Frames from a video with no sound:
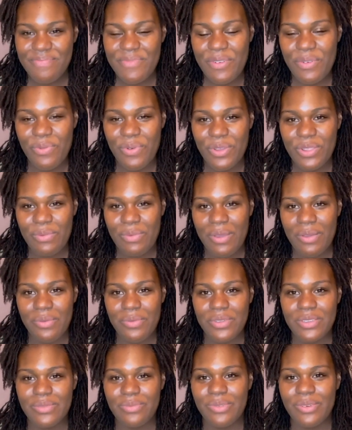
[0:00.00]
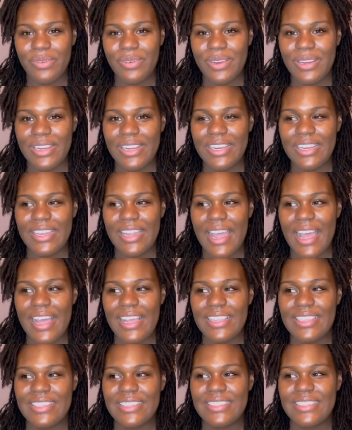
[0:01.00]
before the baby was born,
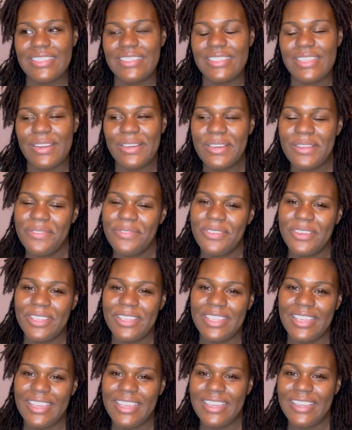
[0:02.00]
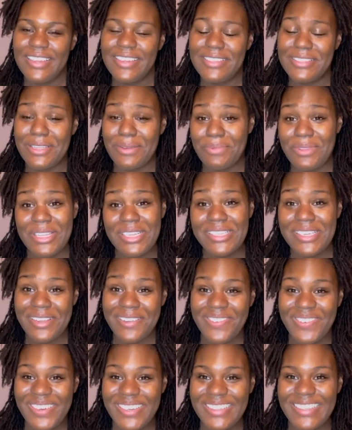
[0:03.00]
I started feeling something
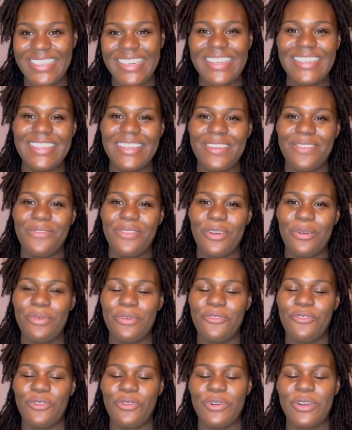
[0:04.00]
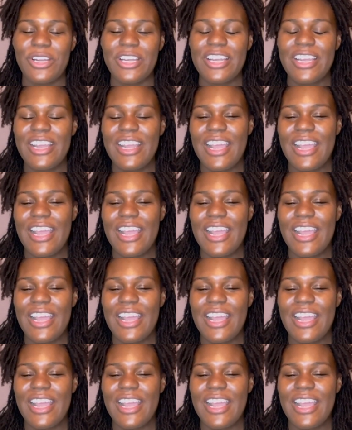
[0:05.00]
different that I didn't feel before.